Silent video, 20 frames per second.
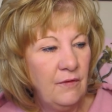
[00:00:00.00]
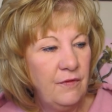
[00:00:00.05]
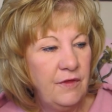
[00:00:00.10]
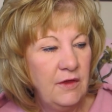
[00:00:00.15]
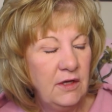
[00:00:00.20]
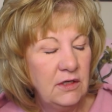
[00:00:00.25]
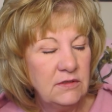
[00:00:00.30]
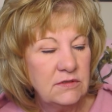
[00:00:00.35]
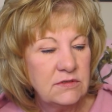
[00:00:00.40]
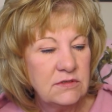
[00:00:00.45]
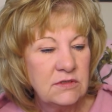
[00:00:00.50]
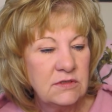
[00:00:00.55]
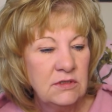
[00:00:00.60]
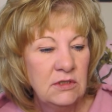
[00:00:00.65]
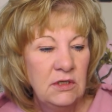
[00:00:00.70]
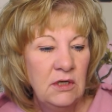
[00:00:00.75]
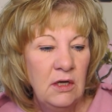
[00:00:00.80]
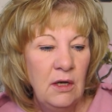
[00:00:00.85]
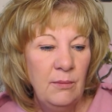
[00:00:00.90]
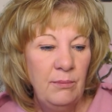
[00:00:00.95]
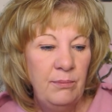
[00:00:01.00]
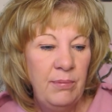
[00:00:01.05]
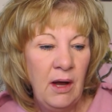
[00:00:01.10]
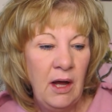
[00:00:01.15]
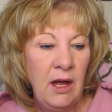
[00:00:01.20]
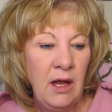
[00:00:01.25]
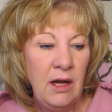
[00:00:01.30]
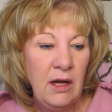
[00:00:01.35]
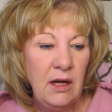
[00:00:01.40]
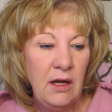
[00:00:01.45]
this.
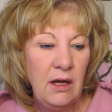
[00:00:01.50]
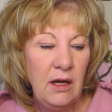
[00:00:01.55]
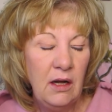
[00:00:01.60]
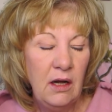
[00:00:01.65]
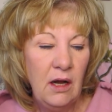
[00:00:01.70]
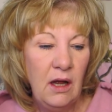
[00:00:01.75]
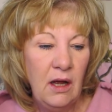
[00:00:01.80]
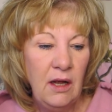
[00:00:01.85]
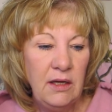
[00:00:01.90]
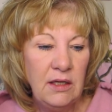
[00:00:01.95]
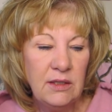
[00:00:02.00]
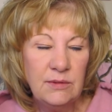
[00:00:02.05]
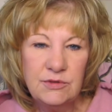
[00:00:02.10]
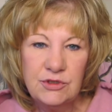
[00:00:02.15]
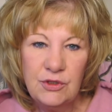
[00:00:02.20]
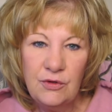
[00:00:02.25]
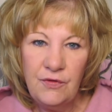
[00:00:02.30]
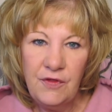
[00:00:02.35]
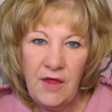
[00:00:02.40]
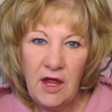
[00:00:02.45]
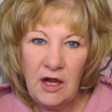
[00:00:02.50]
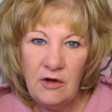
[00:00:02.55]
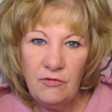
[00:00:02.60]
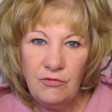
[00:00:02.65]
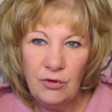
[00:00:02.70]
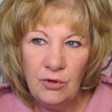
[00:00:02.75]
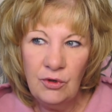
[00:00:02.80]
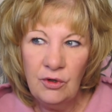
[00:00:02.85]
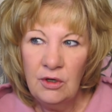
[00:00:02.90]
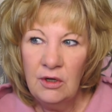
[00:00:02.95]
But I am so
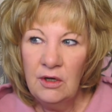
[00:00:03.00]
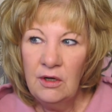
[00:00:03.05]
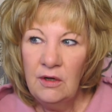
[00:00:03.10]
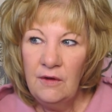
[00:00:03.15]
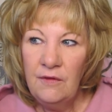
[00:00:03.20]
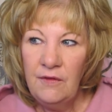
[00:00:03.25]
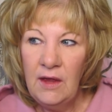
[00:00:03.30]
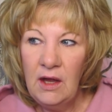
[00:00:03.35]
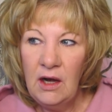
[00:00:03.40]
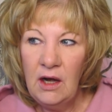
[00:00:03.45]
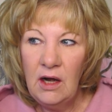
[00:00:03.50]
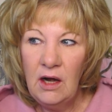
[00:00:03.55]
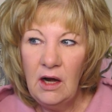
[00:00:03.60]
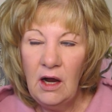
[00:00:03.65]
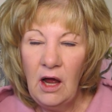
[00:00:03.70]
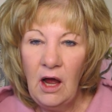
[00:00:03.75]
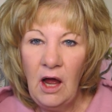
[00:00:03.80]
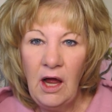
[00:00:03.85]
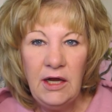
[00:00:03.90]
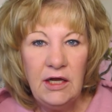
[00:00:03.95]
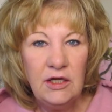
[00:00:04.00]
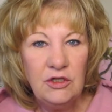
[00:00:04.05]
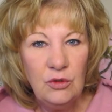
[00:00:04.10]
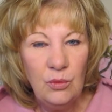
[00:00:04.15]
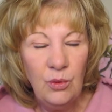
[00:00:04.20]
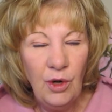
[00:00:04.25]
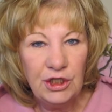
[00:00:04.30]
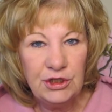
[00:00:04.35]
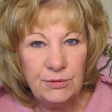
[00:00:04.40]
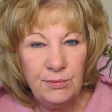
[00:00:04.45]
thankful that I get
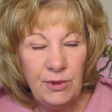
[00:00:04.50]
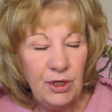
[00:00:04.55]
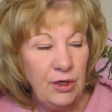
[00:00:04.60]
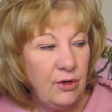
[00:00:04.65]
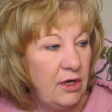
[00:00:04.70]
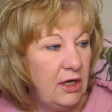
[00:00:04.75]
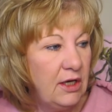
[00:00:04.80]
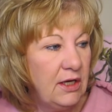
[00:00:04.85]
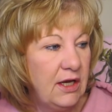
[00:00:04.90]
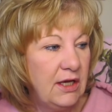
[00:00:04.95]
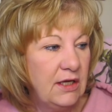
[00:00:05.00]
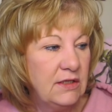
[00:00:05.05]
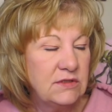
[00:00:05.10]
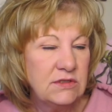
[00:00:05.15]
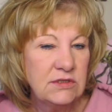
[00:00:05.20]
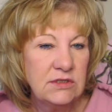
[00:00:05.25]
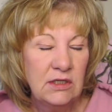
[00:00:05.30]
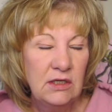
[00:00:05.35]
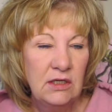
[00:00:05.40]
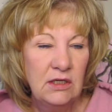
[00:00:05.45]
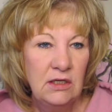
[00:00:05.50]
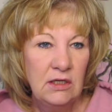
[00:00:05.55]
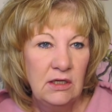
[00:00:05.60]
to watch my grandkids.